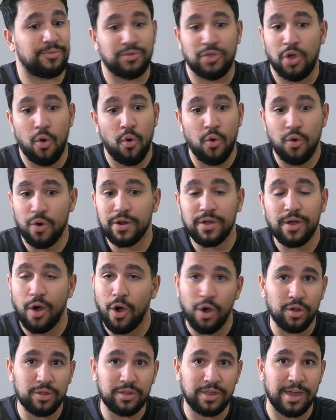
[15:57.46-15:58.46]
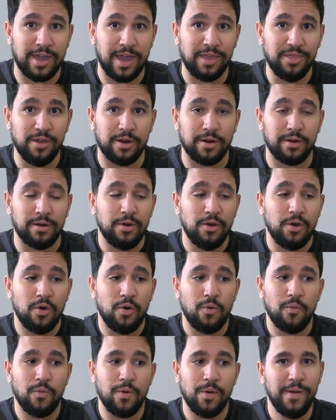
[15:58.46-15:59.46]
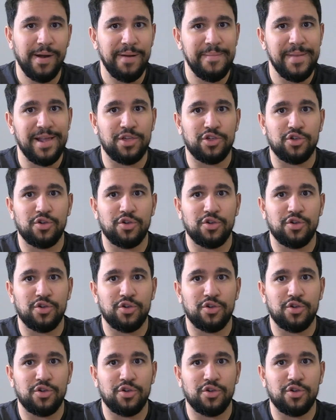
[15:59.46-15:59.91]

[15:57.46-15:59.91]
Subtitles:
the org altogether? We want to make